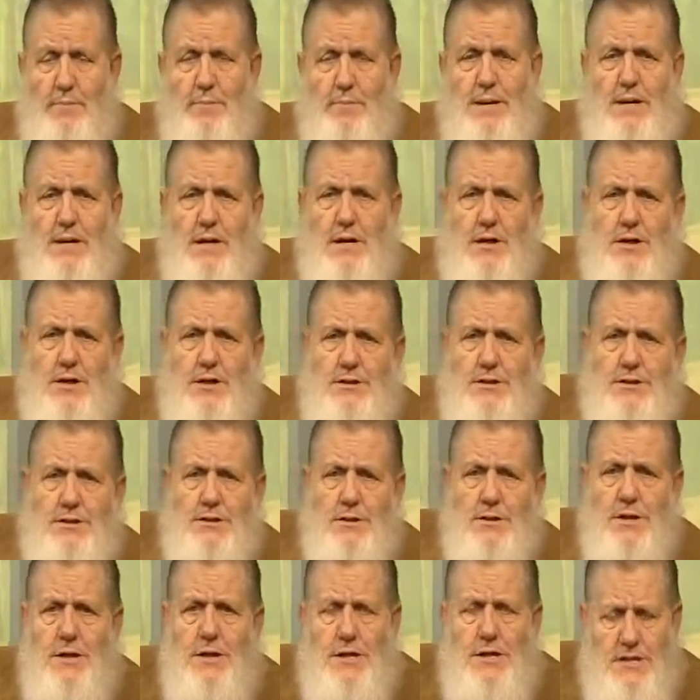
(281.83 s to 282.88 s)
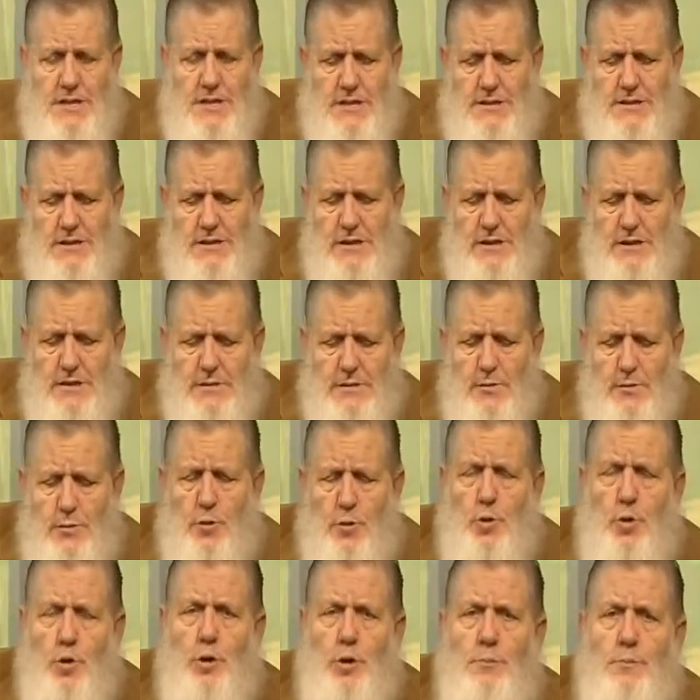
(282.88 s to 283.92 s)
because this is
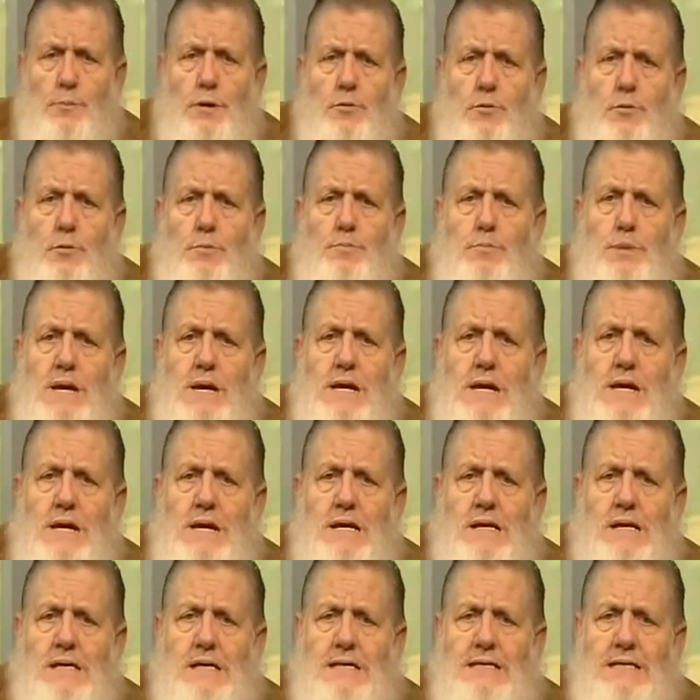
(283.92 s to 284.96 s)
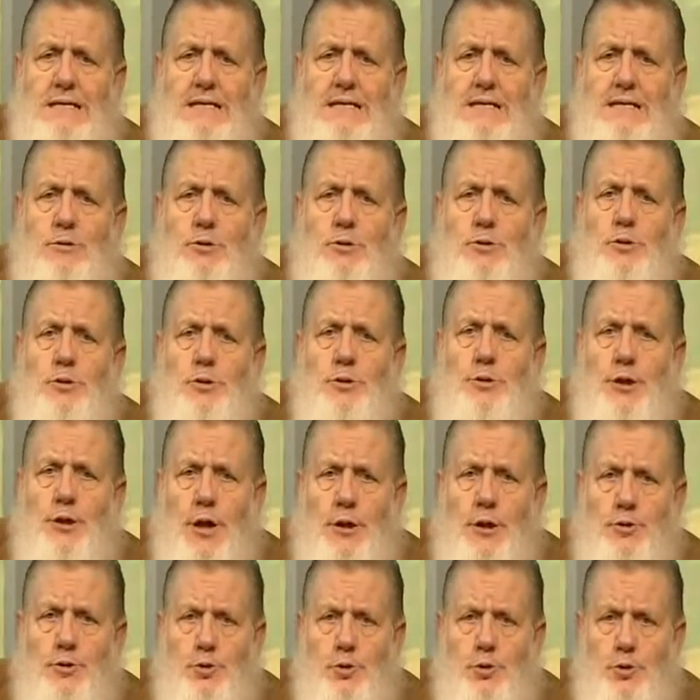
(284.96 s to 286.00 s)
going to be repeating things which are
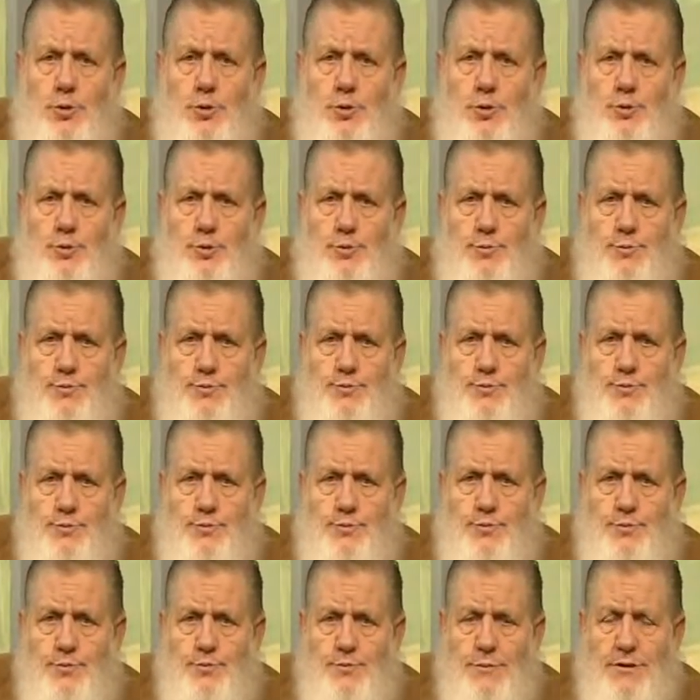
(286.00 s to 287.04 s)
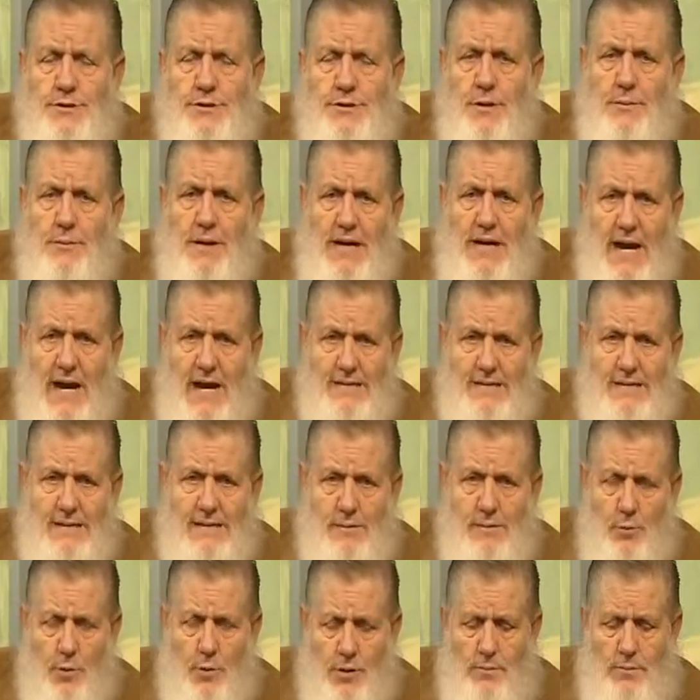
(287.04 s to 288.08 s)
not true. Somebody asked
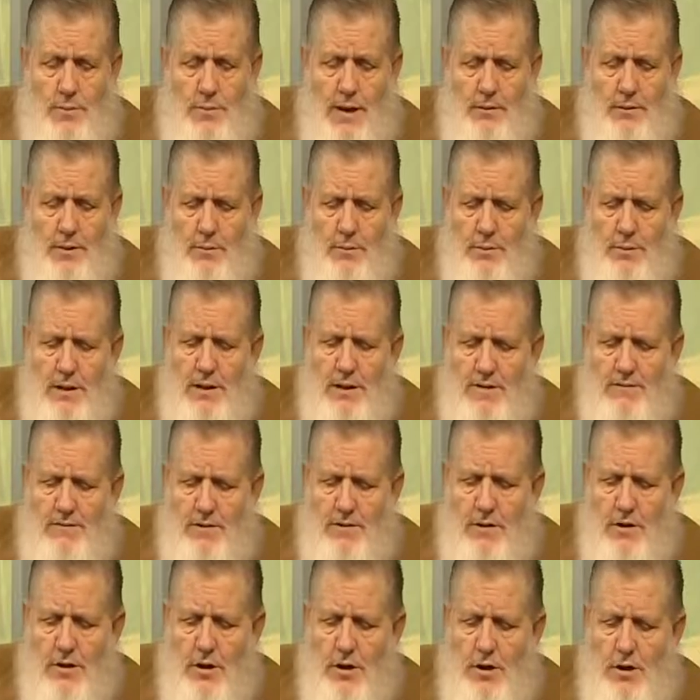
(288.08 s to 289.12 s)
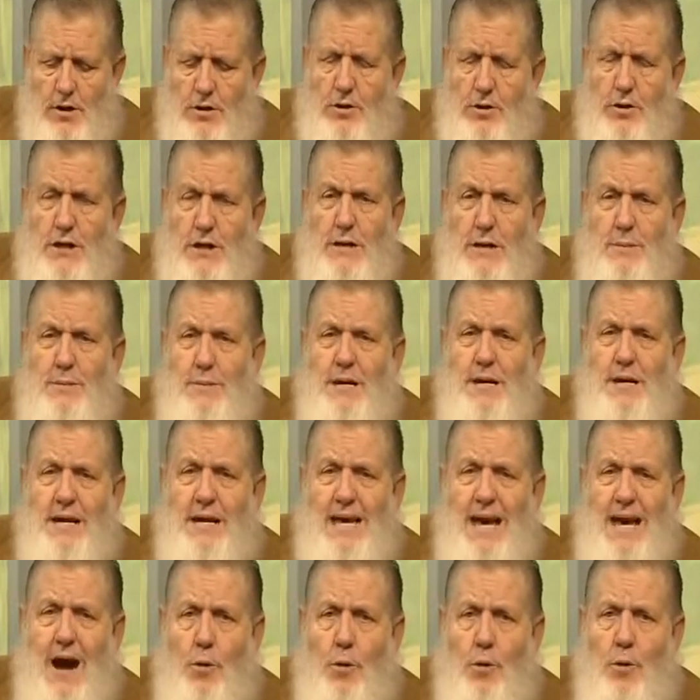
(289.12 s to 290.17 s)
him, what about a believer? Could he be a
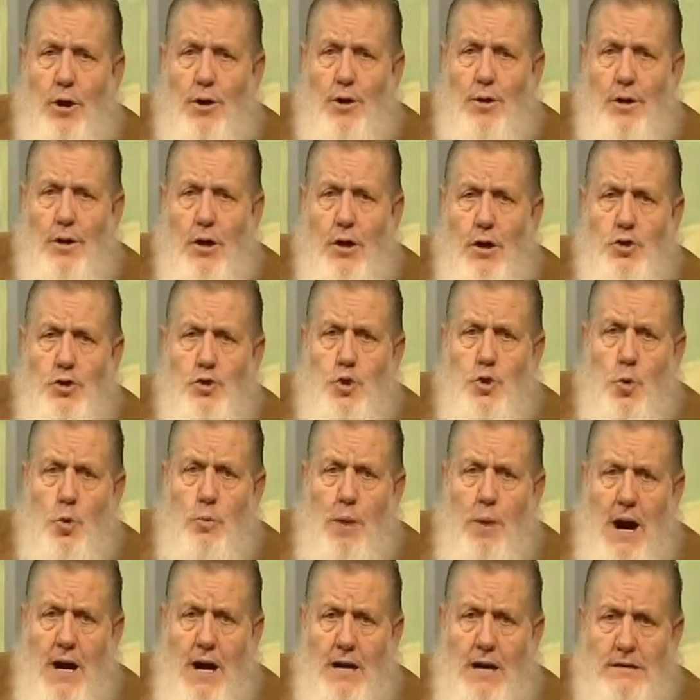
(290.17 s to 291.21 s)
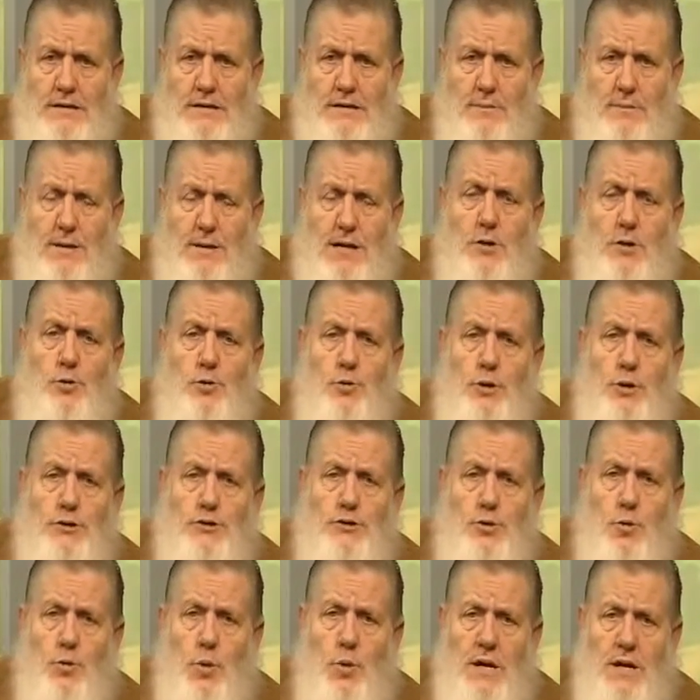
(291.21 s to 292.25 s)
coward, a joban, somebody who
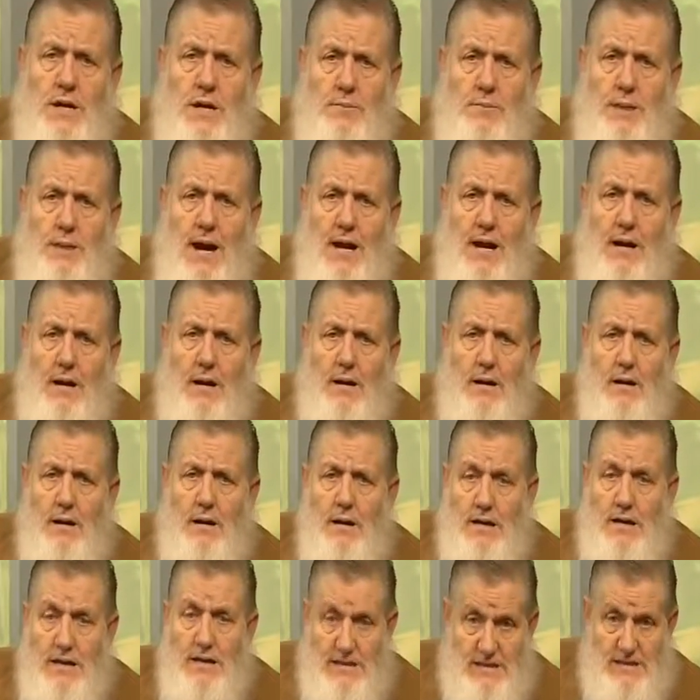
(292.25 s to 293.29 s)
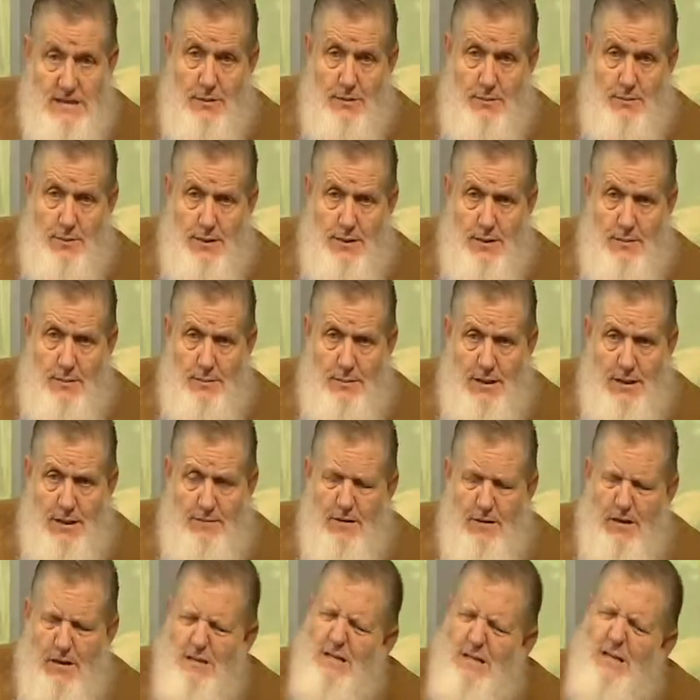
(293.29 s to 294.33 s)
runs away in a battle and still be a
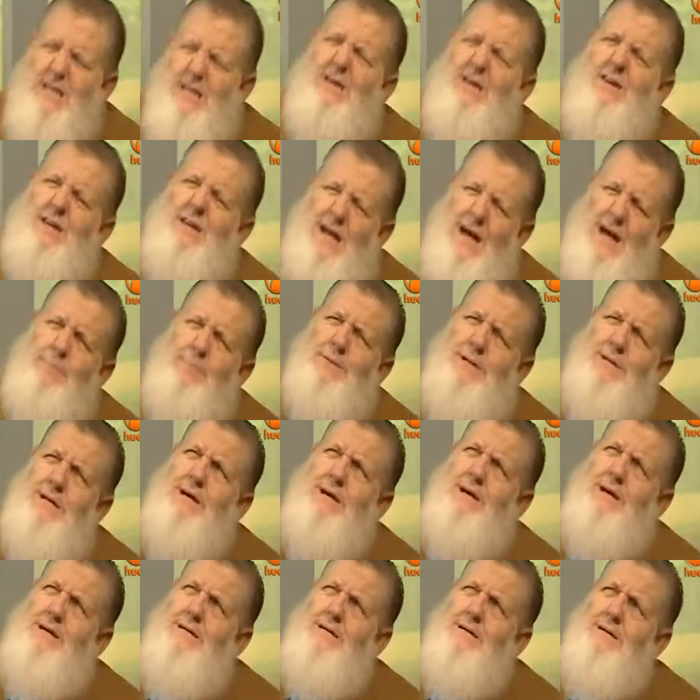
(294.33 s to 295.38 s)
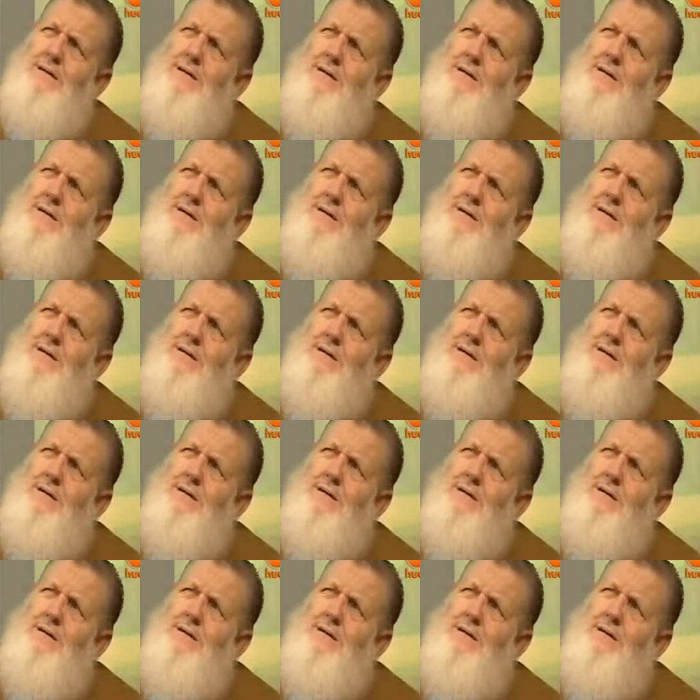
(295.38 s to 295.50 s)
believer? He said, it could happen, yeah.